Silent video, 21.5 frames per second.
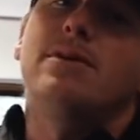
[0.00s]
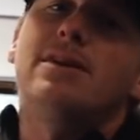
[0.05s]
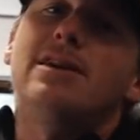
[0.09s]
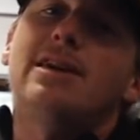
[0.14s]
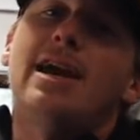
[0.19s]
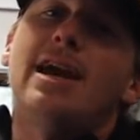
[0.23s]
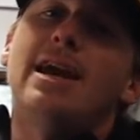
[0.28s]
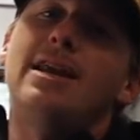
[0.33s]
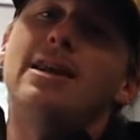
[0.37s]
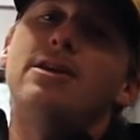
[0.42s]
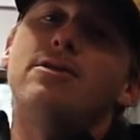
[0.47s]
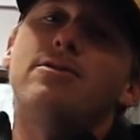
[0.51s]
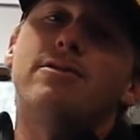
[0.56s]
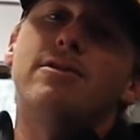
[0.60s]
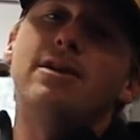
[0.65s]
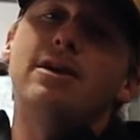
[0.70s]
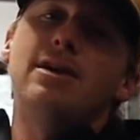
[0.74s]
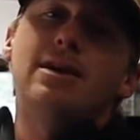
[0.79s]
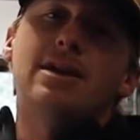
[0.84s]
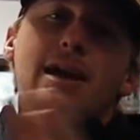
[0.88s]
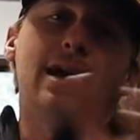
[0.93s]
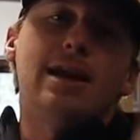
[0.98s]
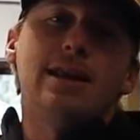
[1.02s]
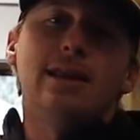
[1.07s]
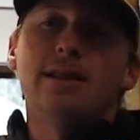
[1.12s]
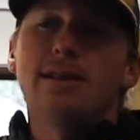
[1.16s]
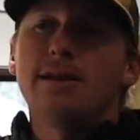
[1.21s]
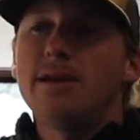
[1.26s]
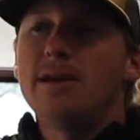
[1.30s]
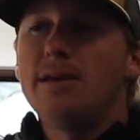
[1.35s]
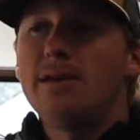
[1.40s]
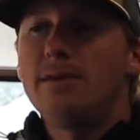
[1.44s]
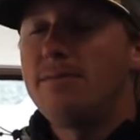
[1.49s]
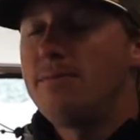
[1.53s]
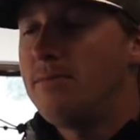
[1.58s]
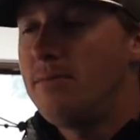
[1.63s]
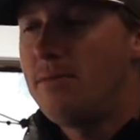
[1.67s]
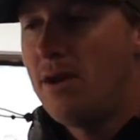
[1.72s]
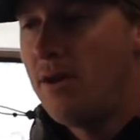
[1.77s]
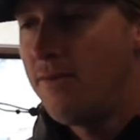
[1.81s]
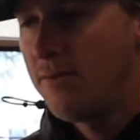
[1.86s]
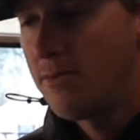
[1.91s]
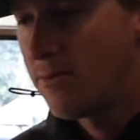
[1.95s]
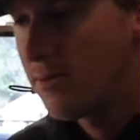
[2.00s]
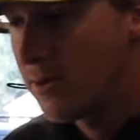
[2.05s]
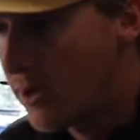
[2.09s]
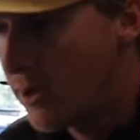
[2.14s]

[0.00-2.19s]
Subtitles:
Caney Creek, Caney Lake, however you want